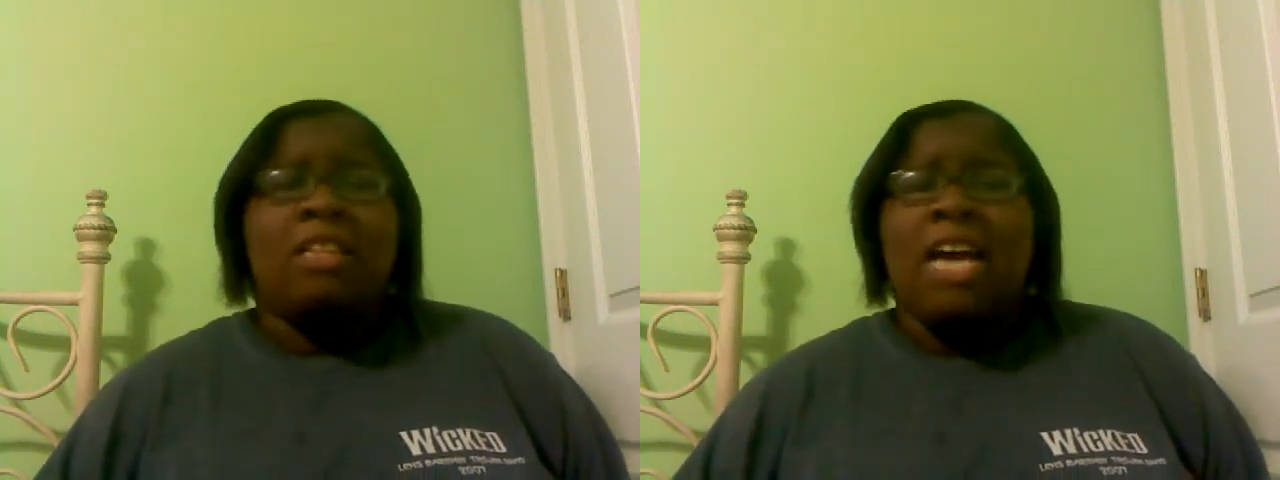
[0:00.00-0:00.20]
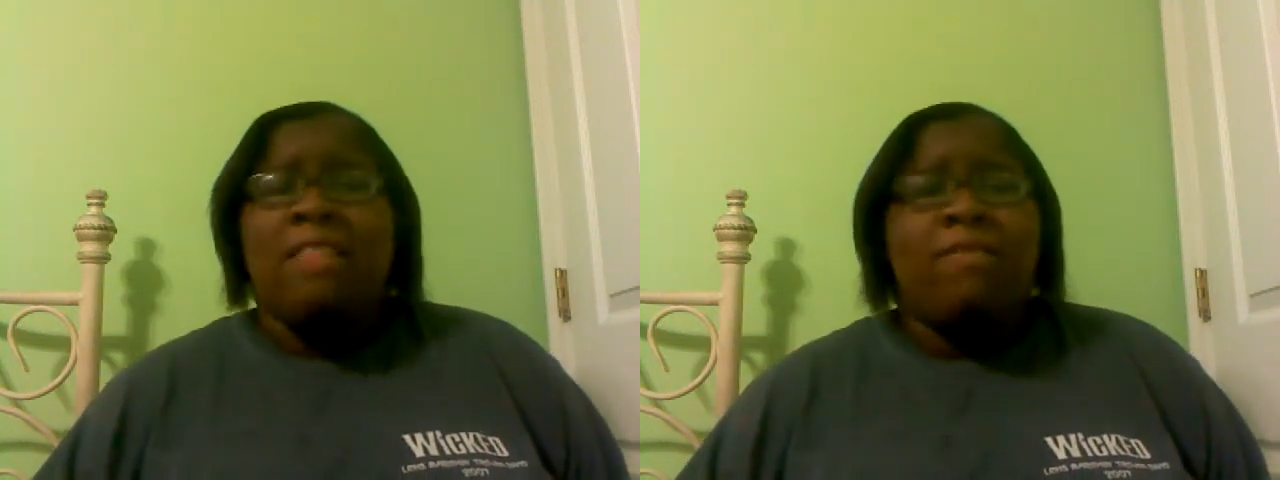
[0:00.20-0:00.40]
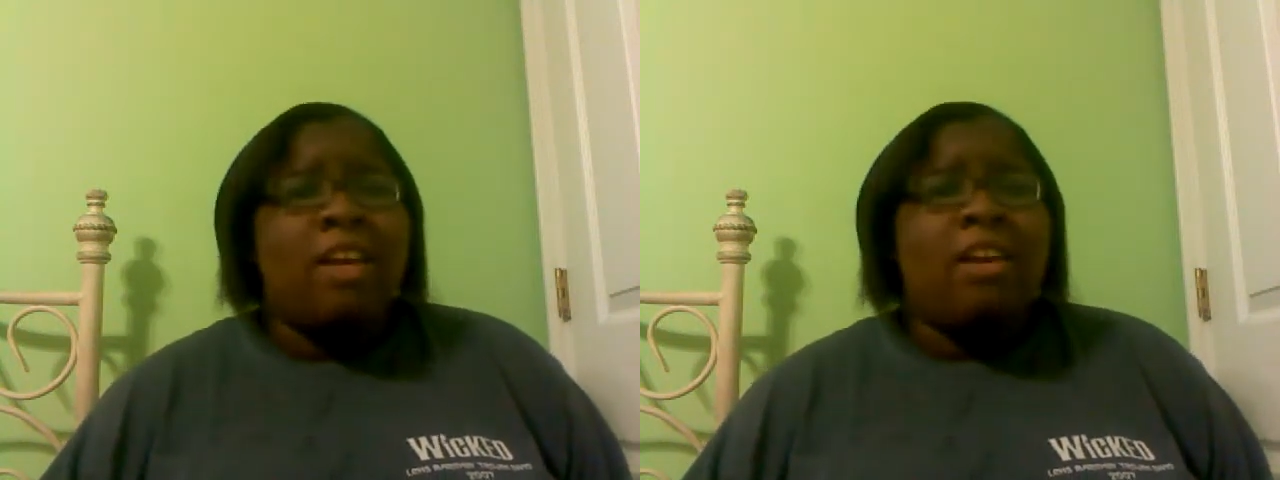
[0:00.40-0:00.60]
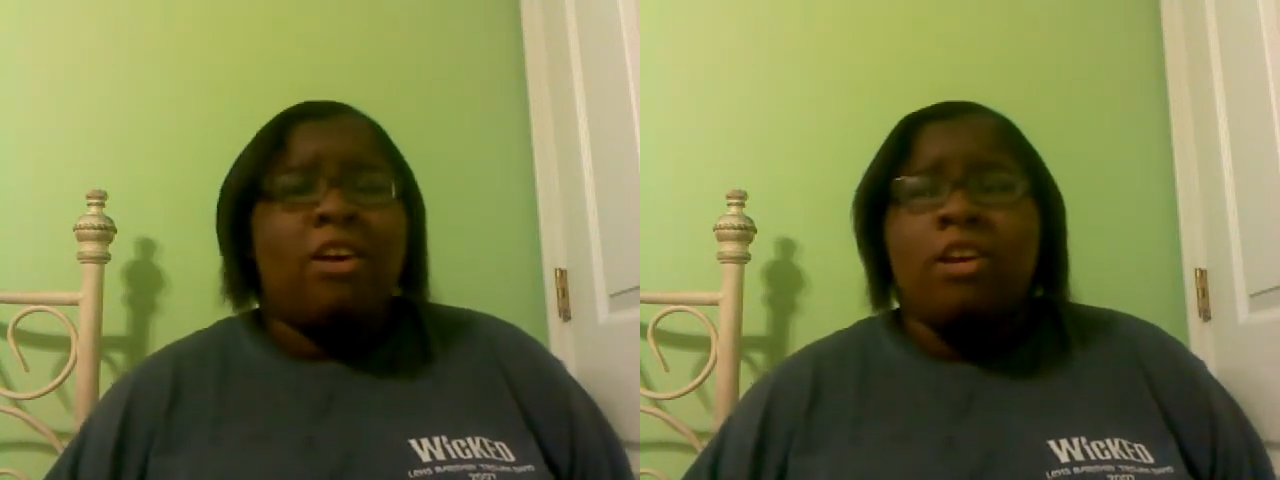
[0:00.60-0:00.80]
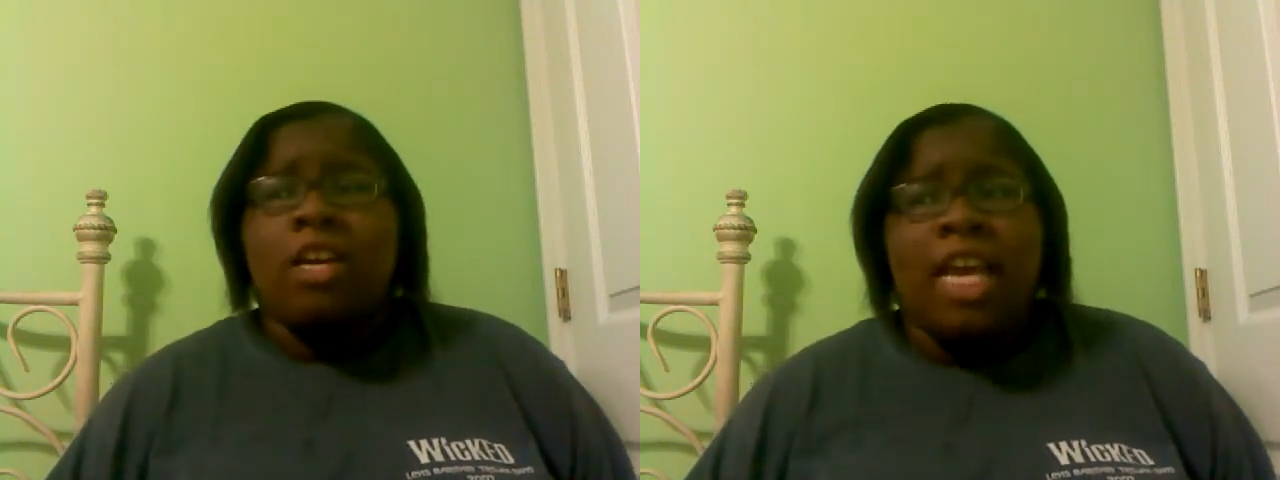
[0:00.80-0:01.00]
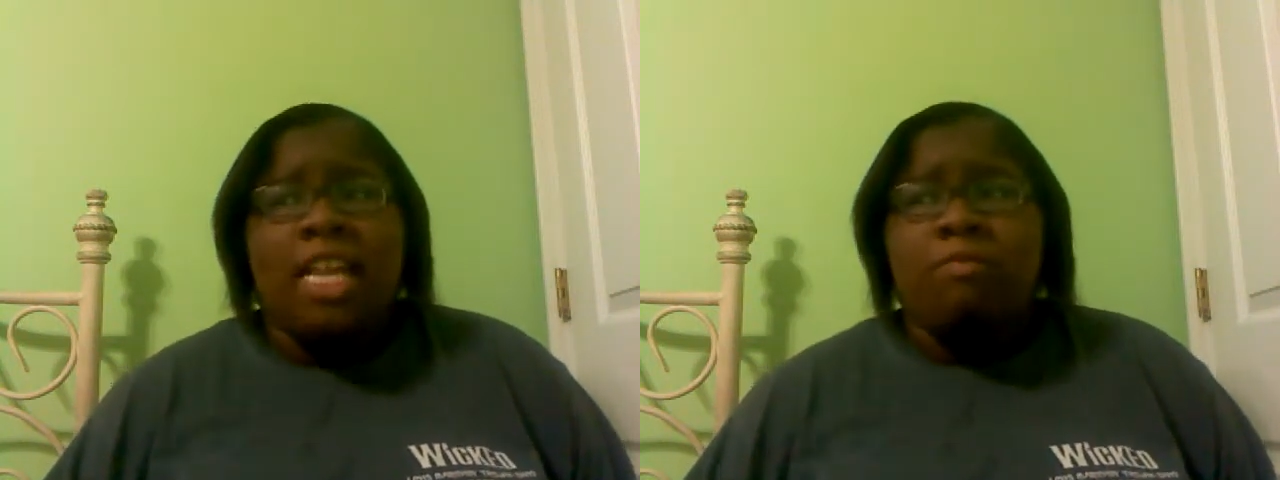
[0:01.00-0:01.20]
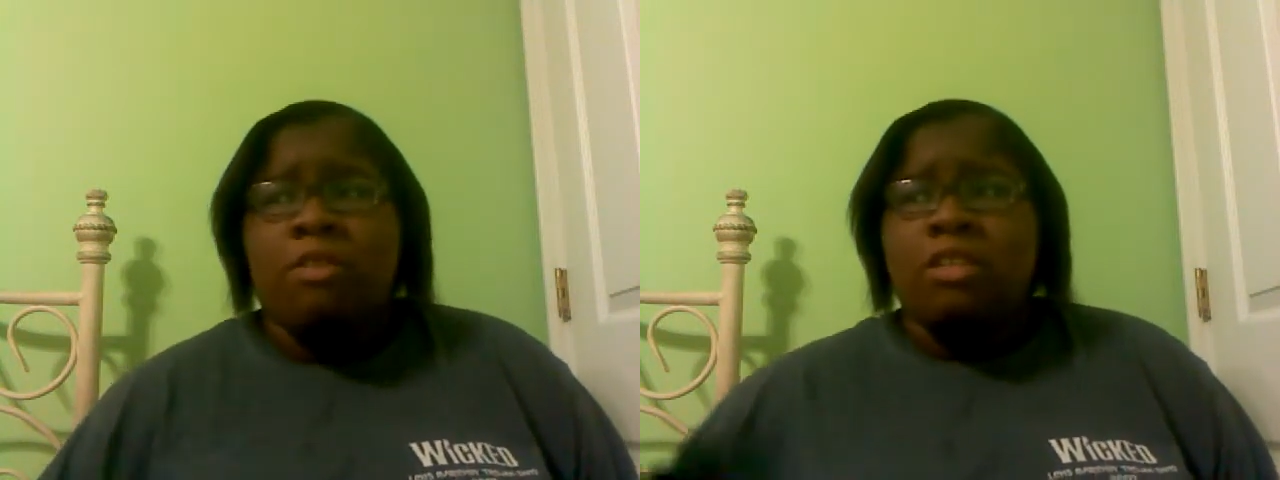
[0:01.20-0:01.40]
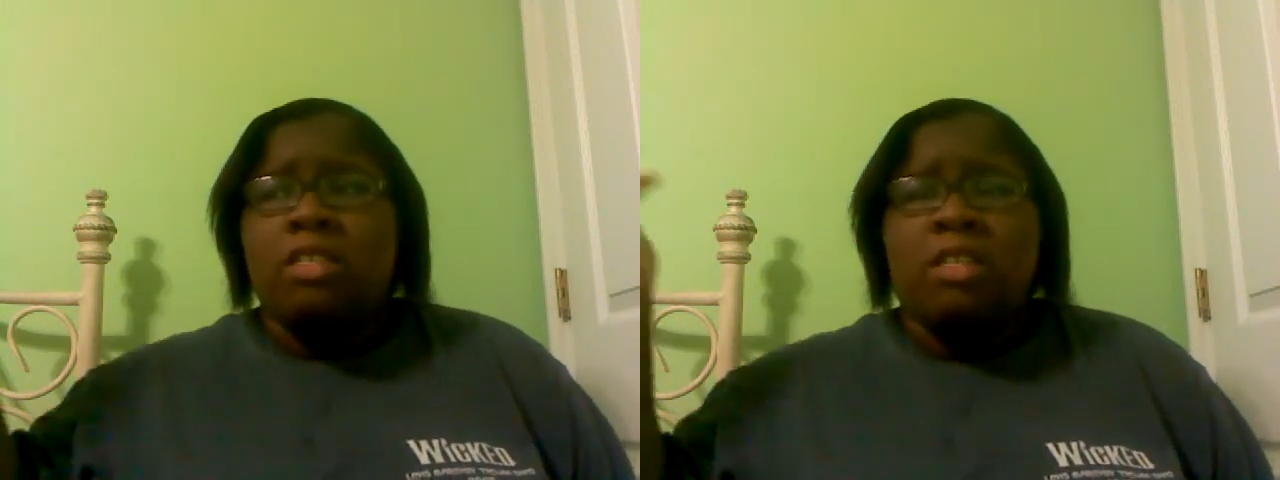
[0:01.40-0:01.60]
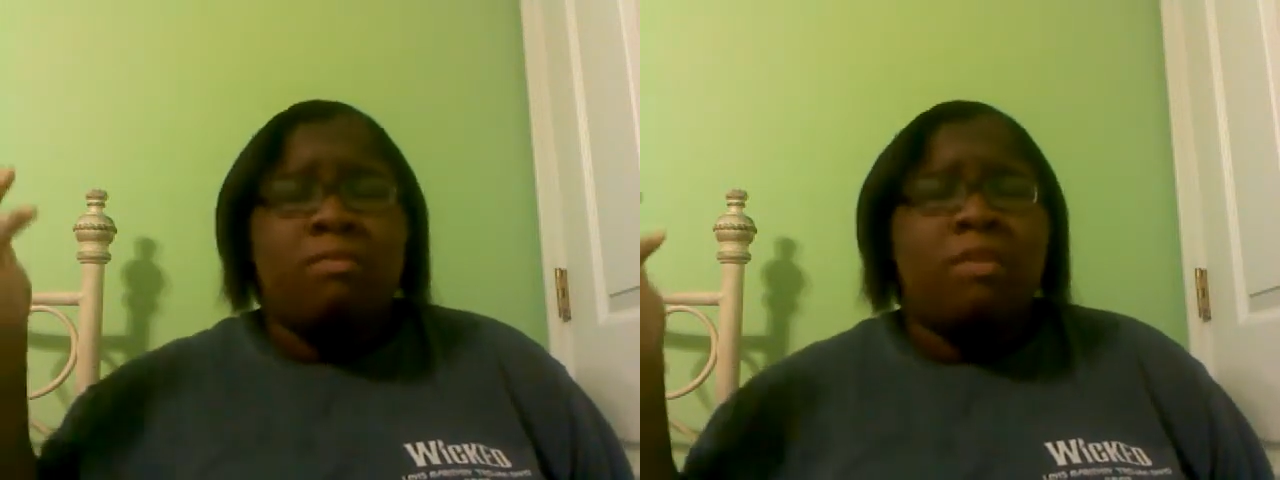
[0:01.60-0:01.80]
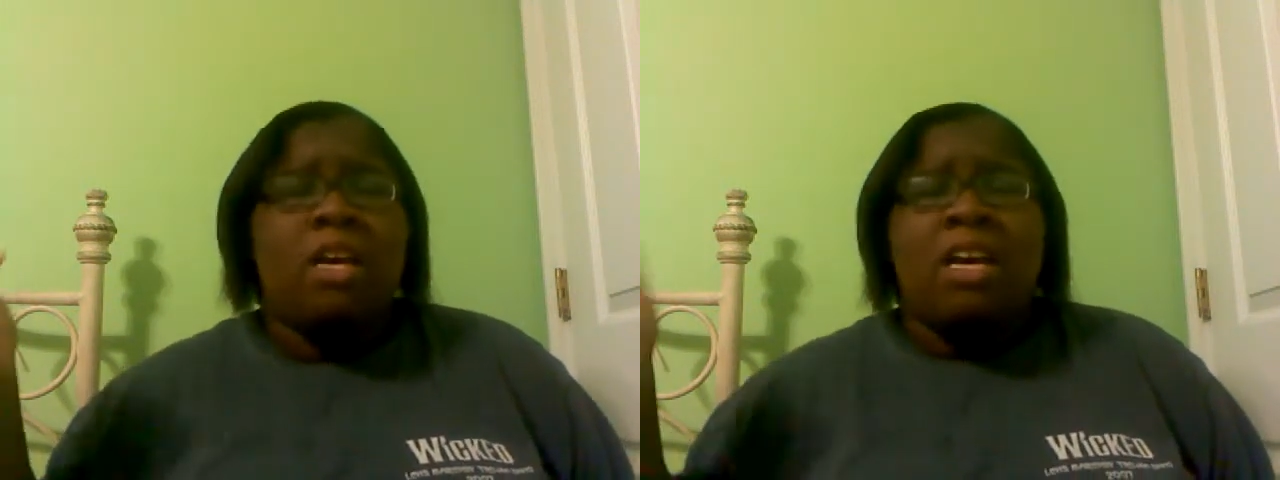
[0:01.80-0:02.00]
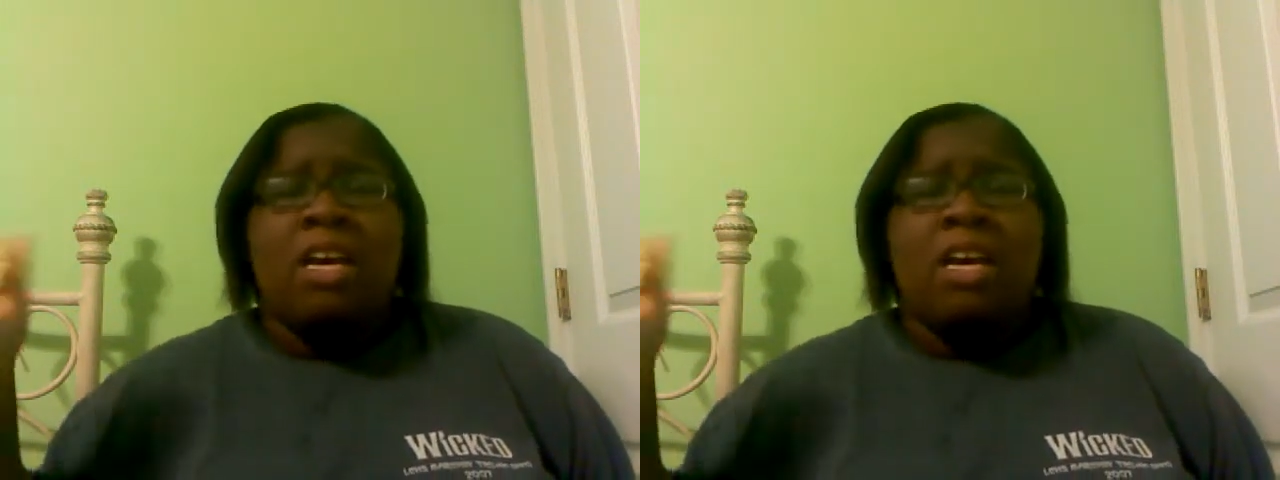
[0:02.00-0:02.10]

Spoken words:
I think her and Caleb are some,